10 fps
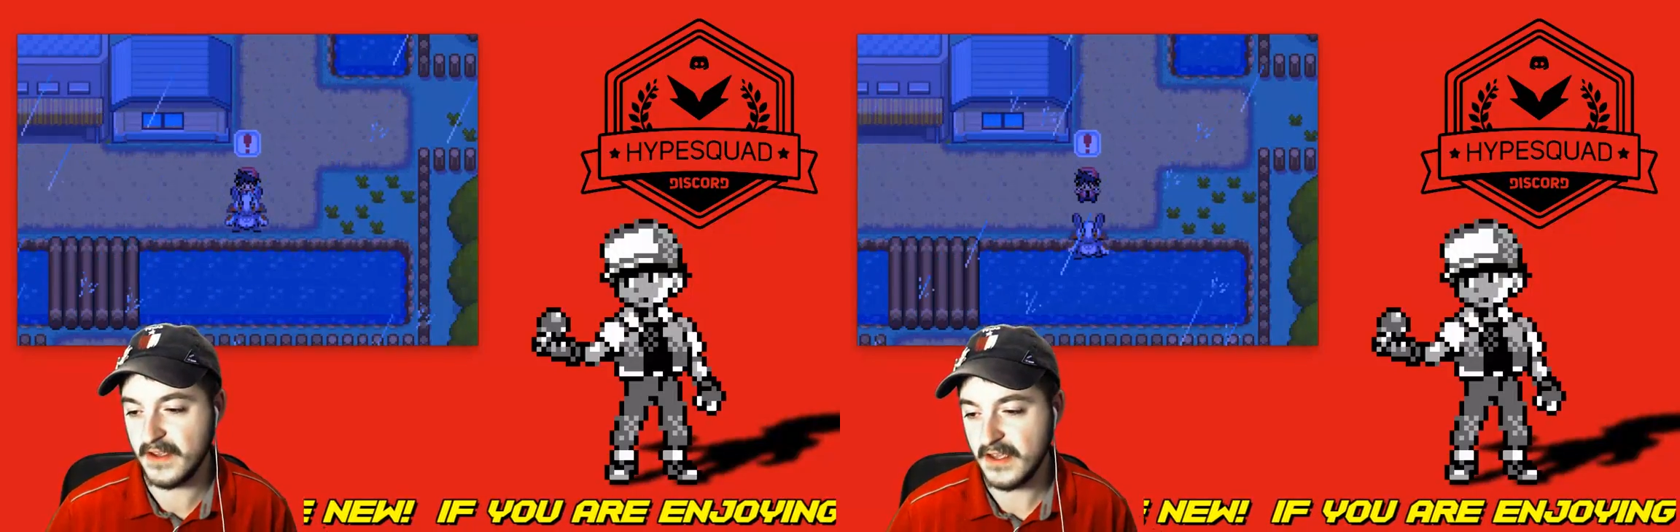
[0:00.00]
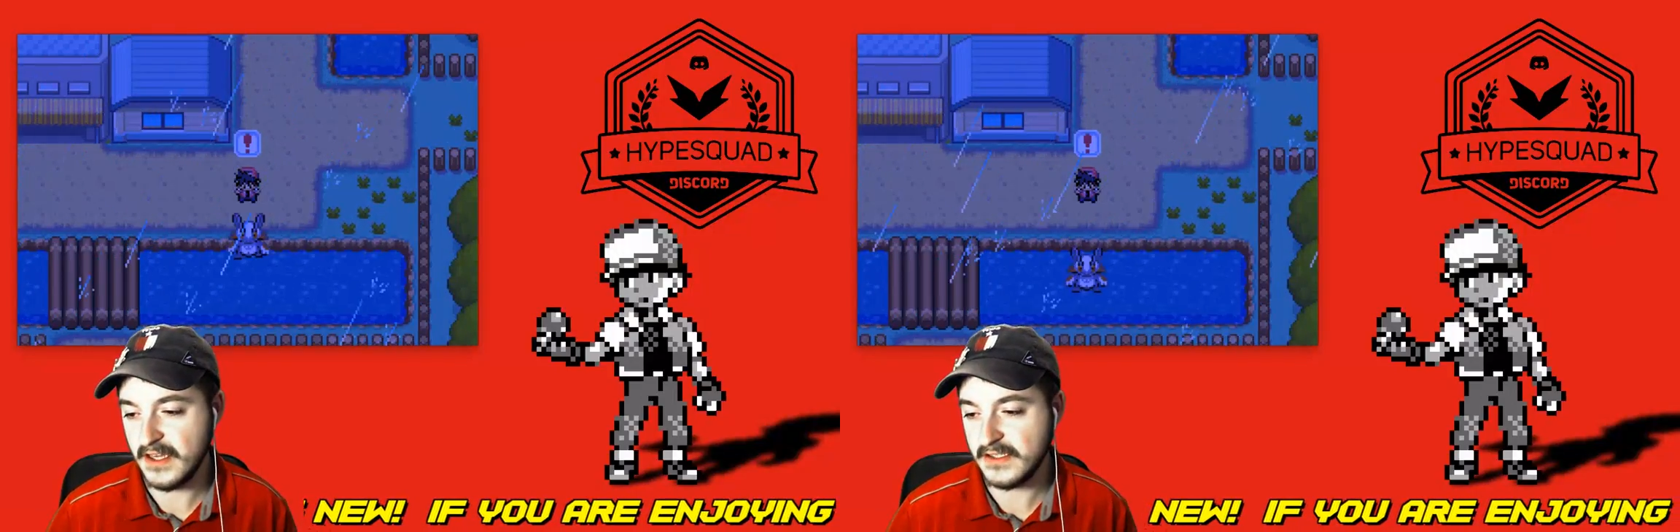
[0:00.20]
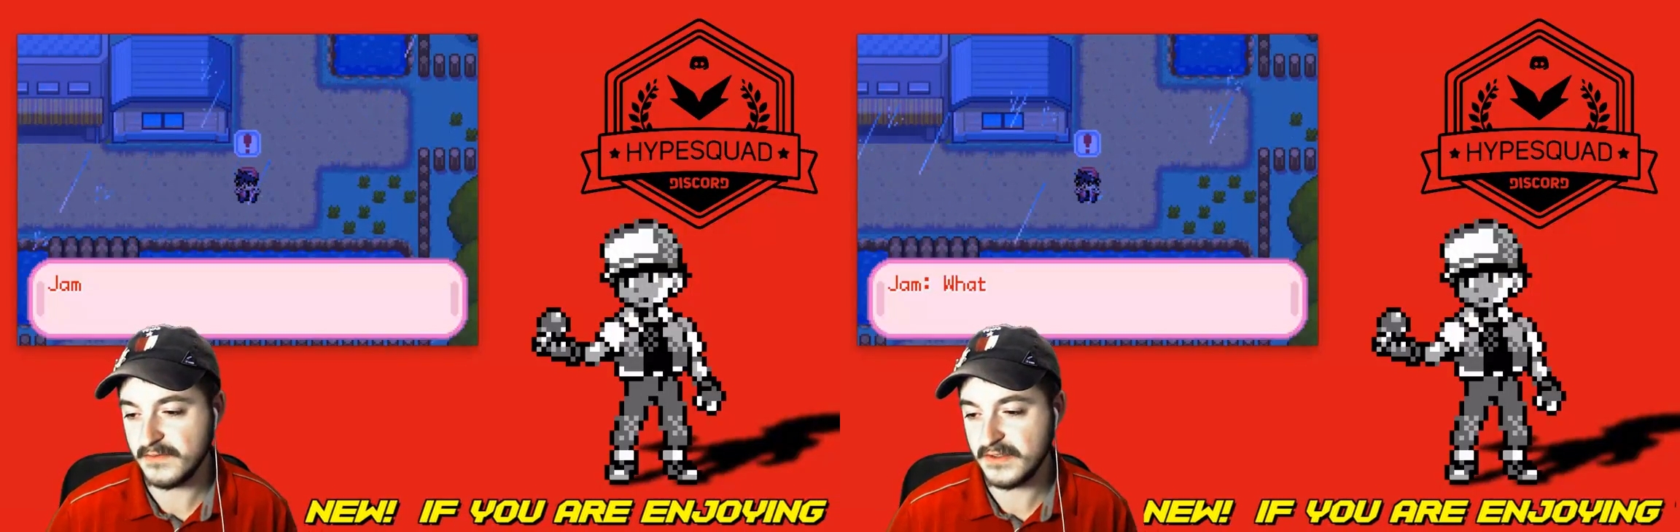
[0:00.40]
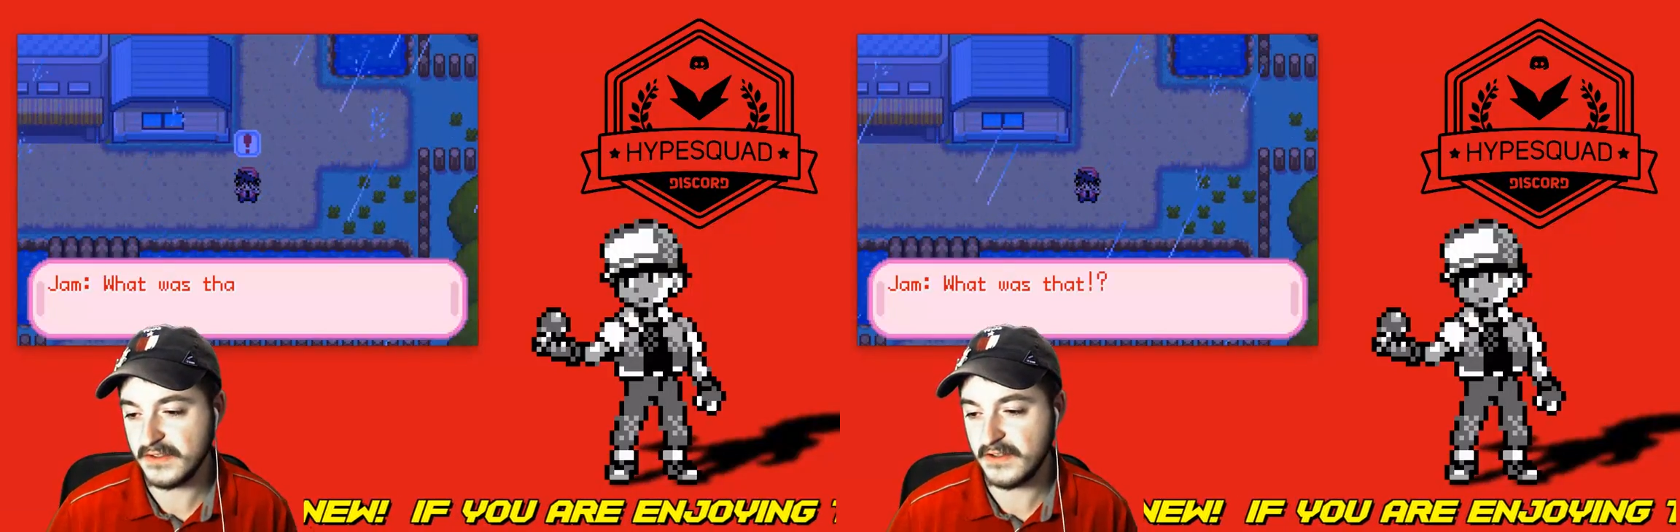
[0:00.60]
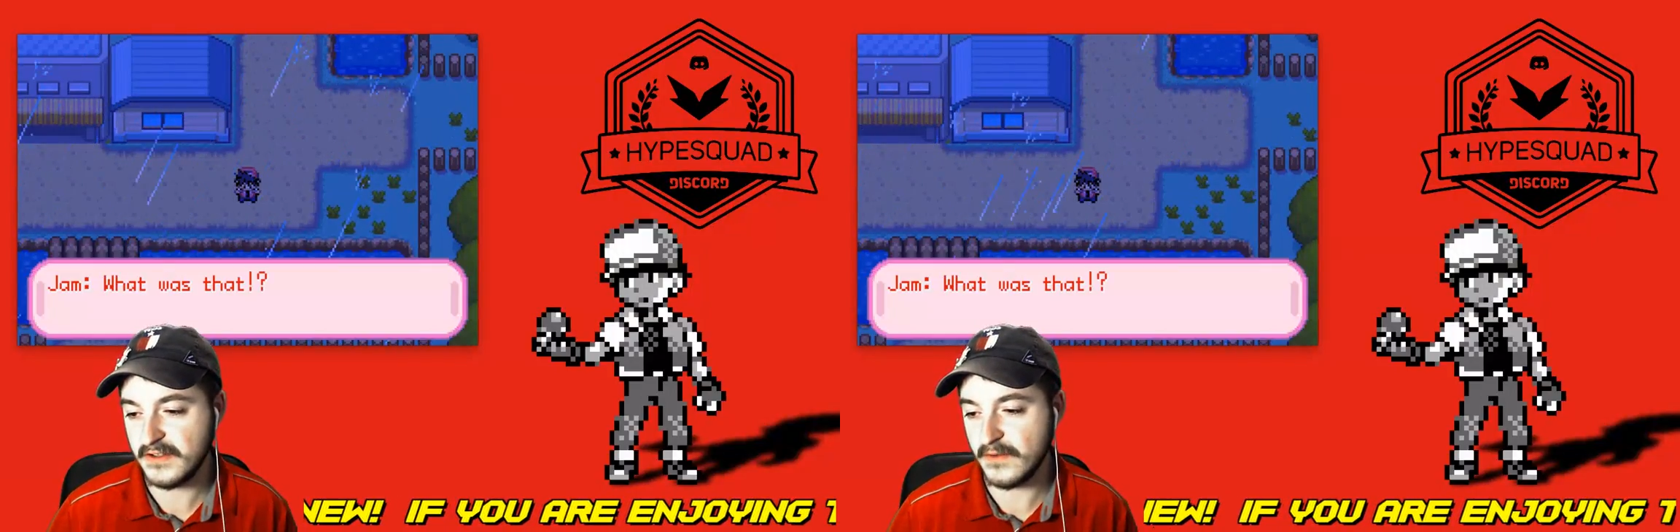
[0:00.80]
He jumps
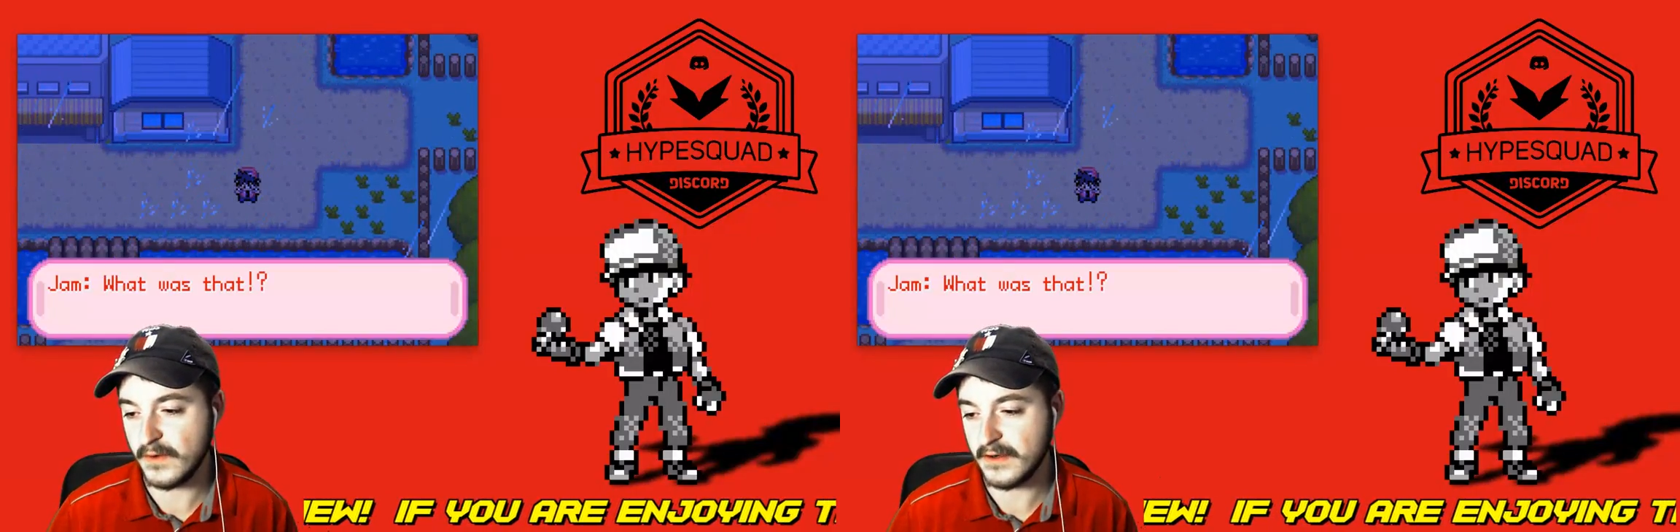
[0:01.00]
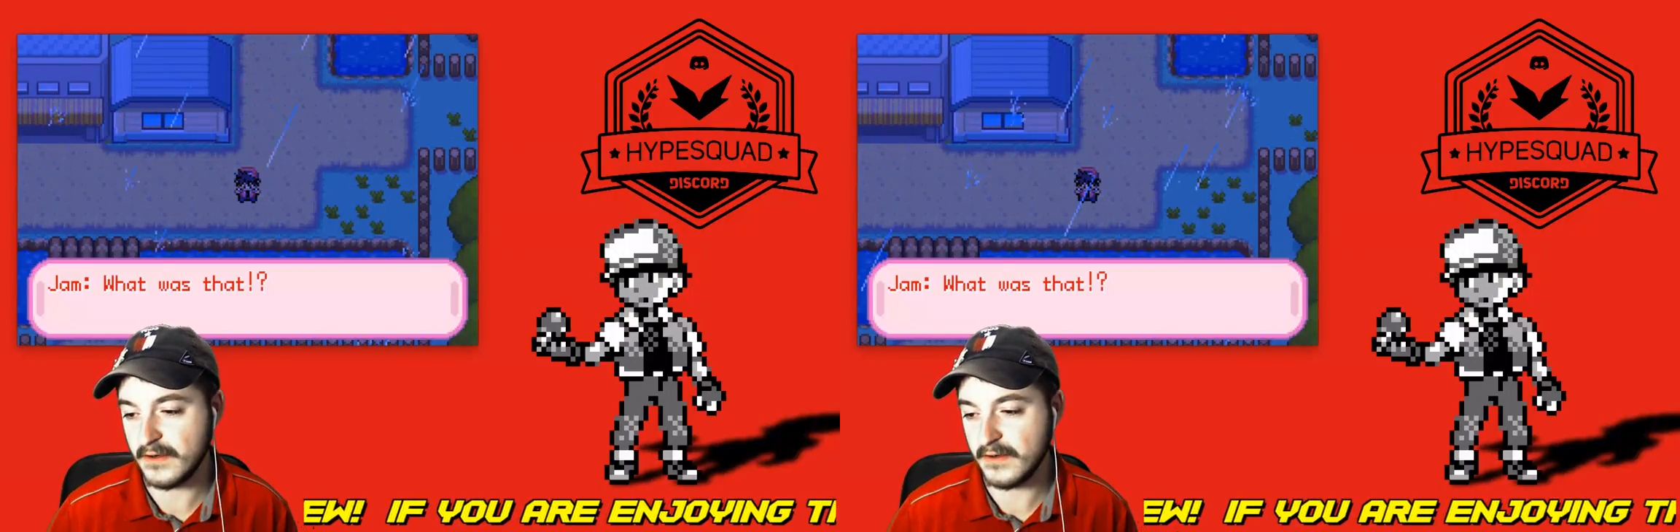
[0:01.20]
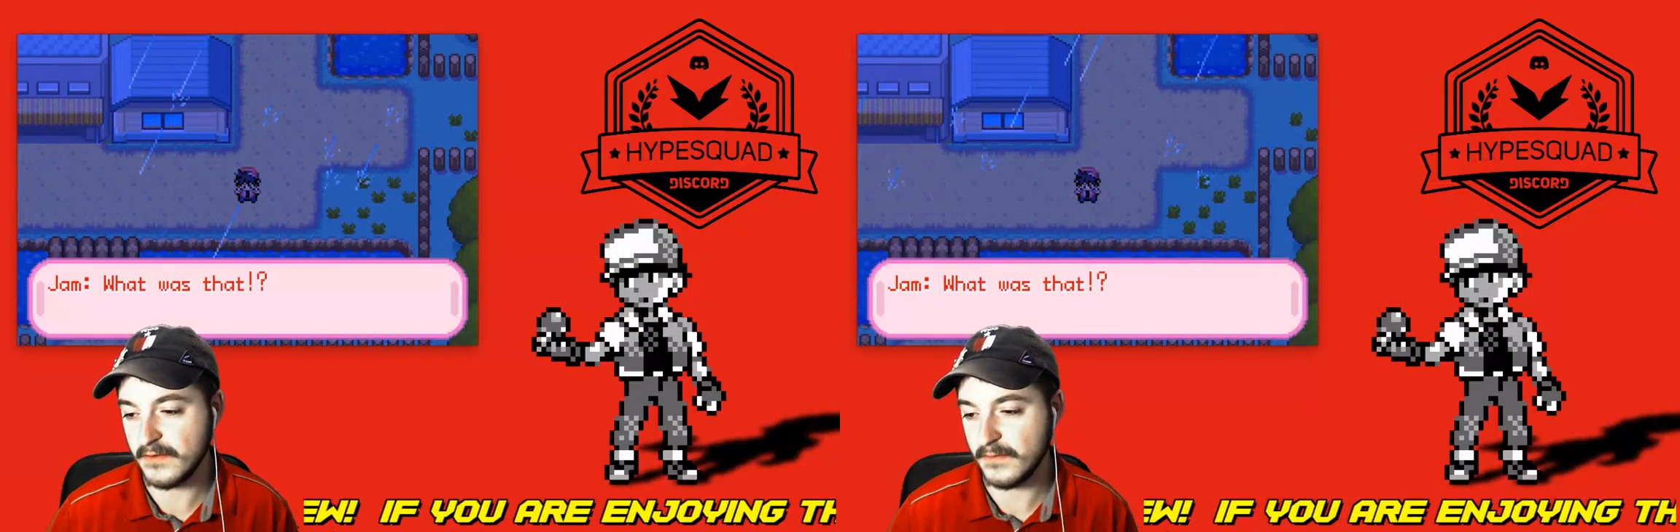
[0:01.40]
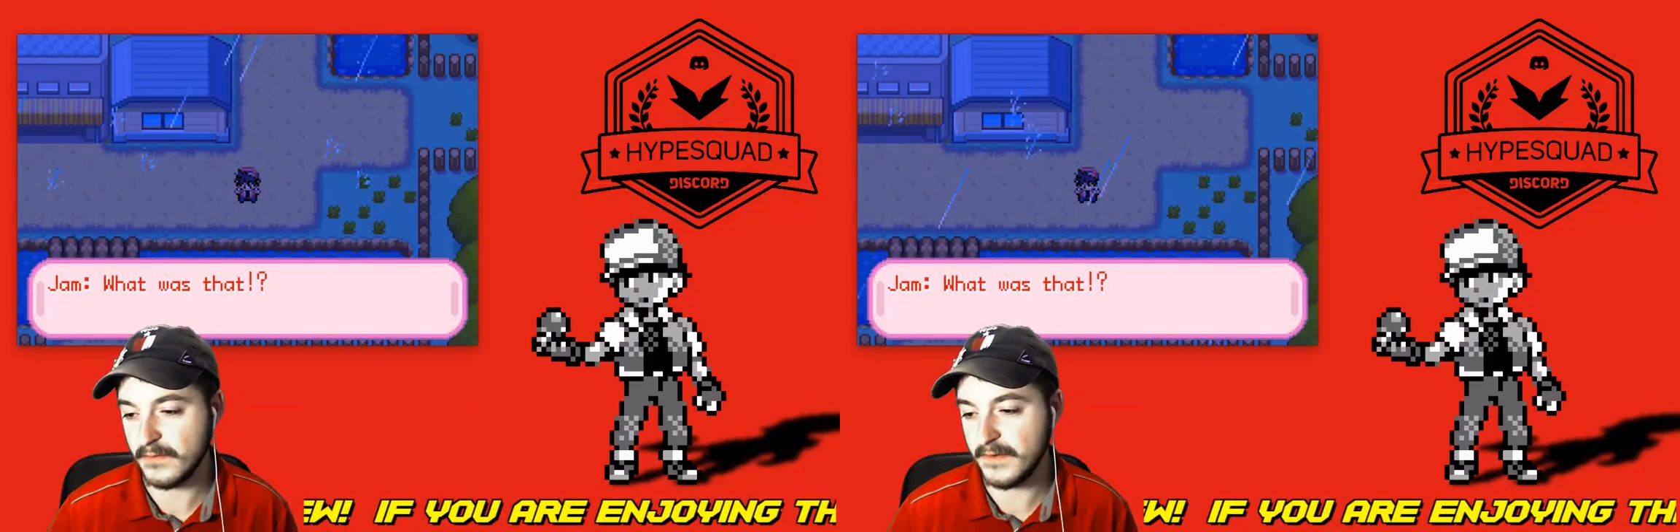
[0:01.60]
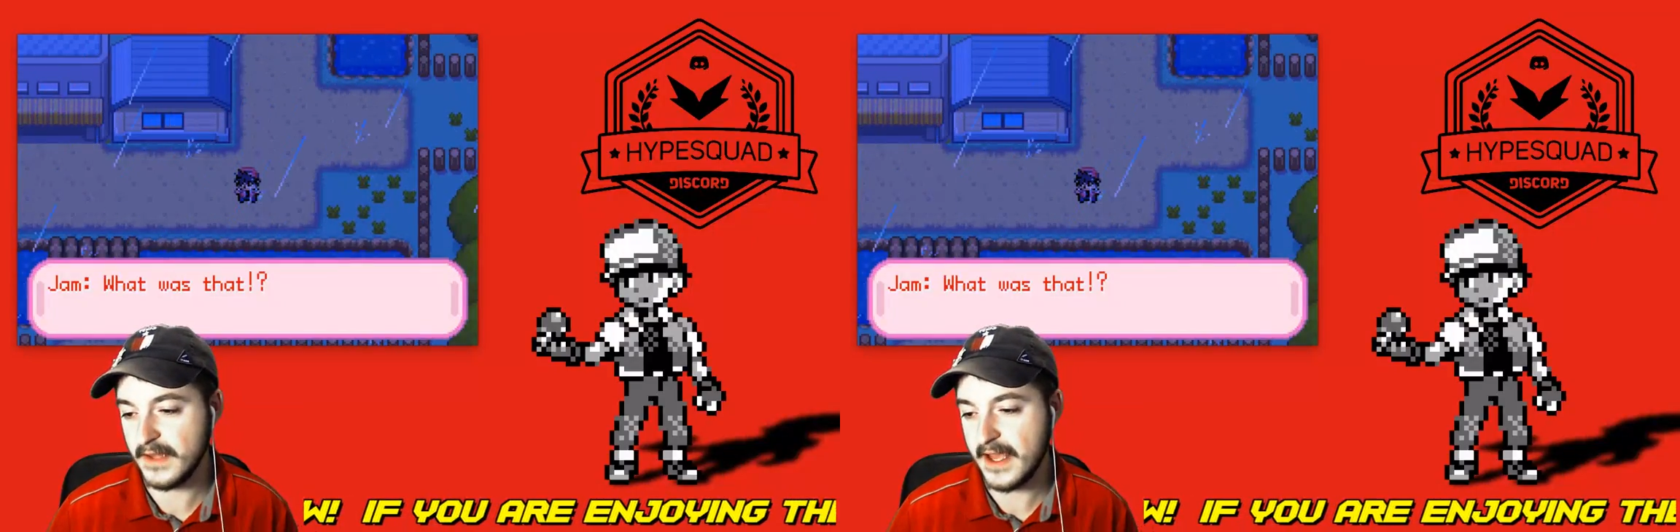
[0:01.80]
into the water. What was
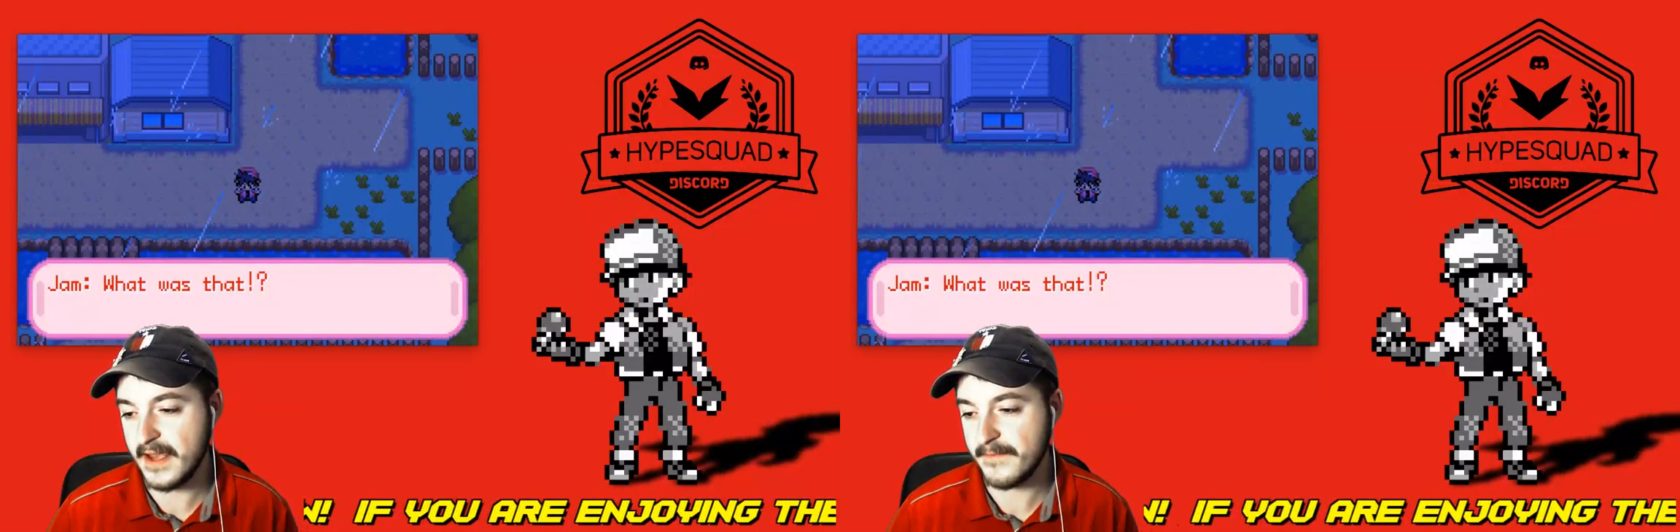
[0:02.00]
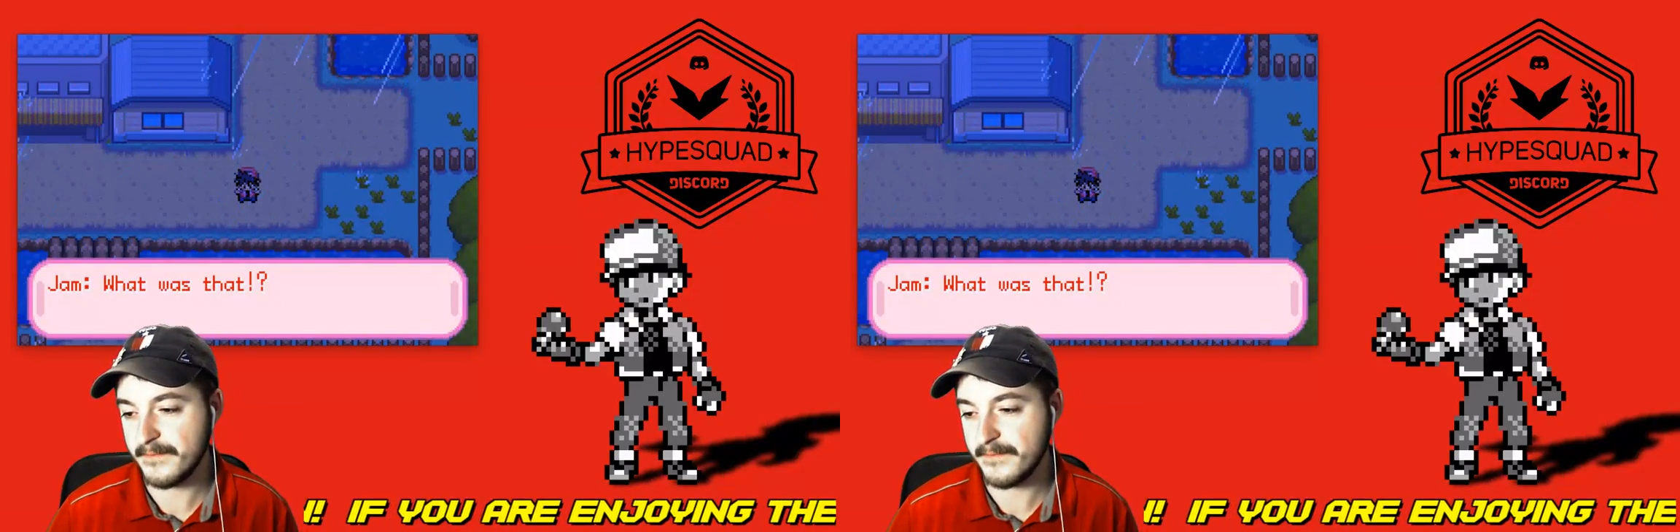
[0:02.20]
that?